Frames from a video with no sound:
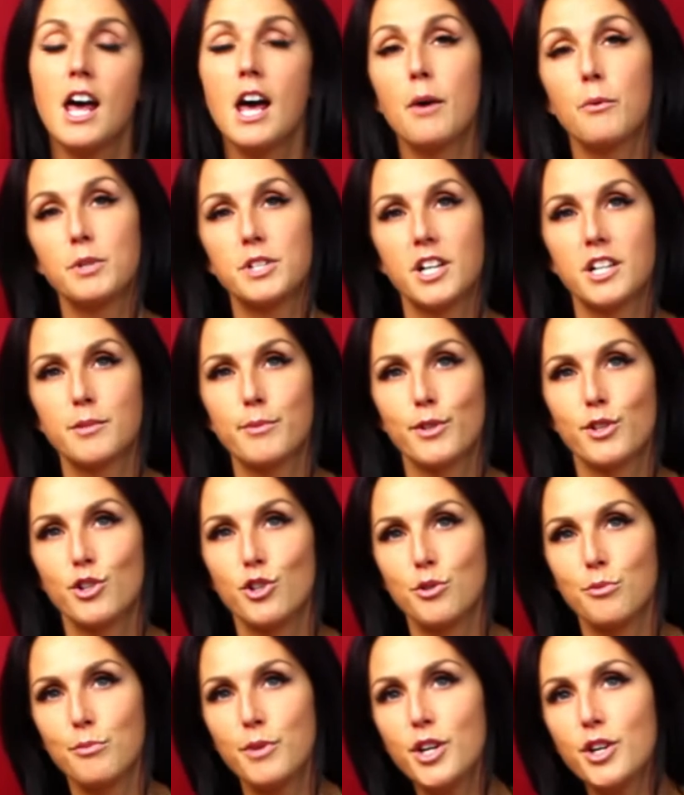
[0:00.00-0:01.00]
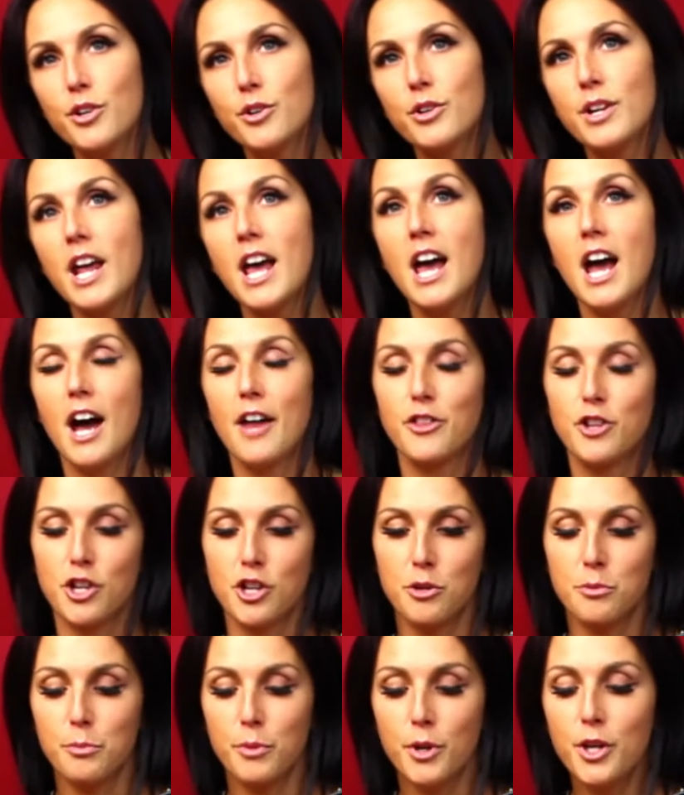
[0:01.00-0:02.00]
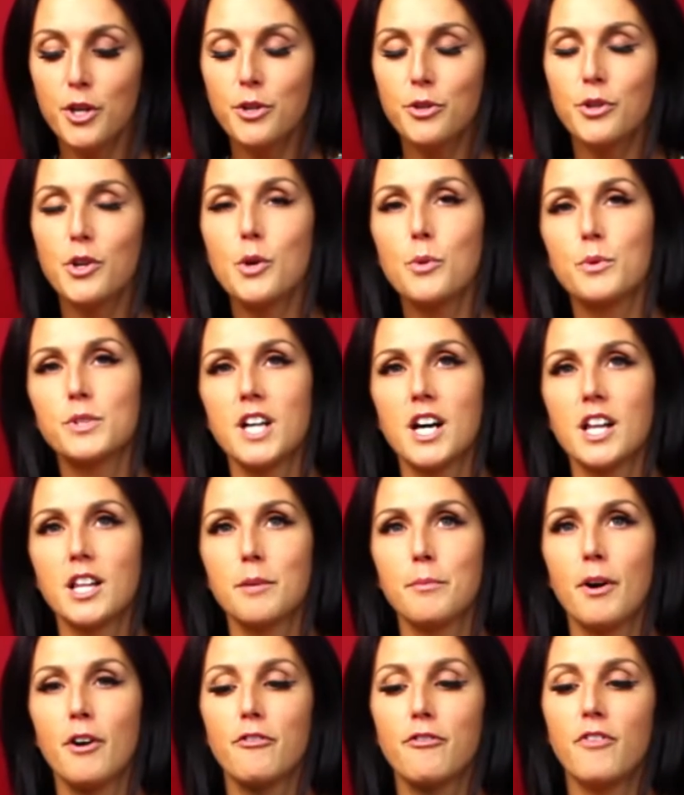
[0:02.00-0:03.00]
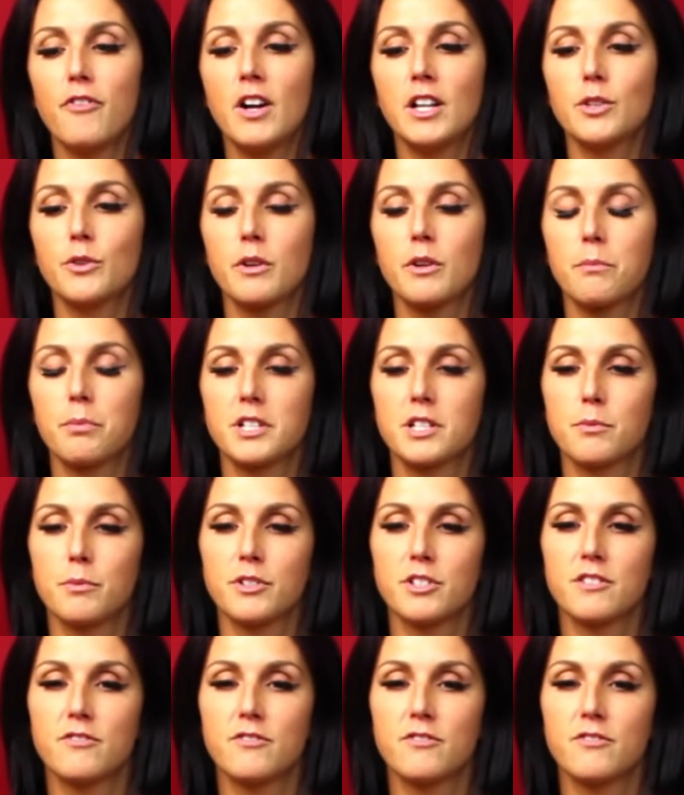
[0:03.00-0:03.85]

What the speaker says: we talked about the new moon, and the new moon was all about following principles of